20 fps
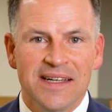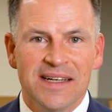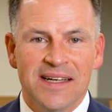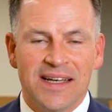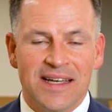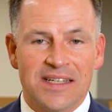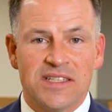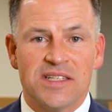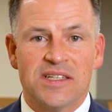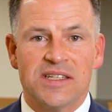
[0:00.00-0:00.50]

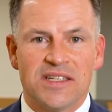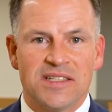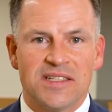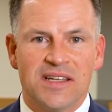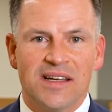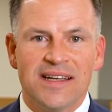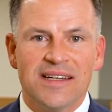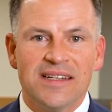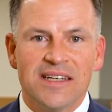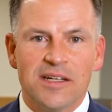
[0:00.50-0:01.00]
It's
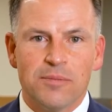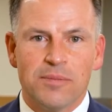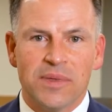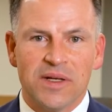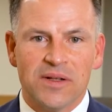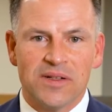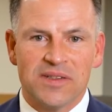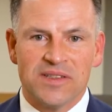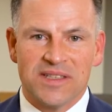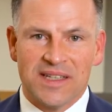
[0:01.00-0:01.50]
designed and
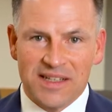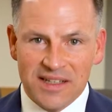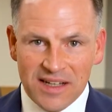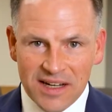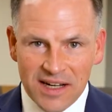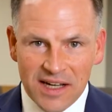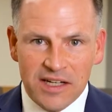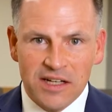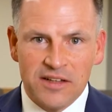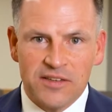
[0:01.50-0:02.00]
built in
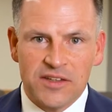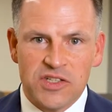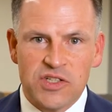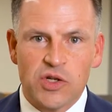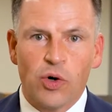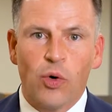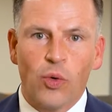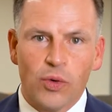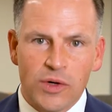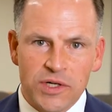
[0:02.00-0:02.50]
kind of this
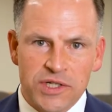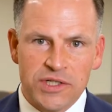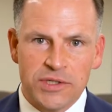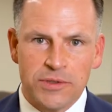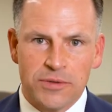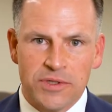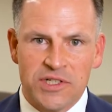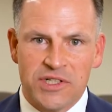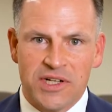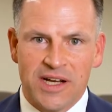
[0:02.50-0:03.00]

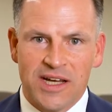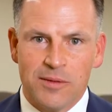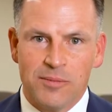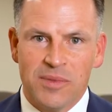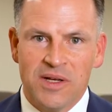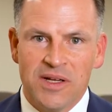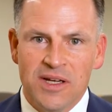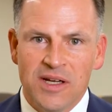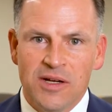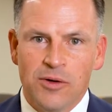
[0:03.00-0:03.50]
horseshoe shape,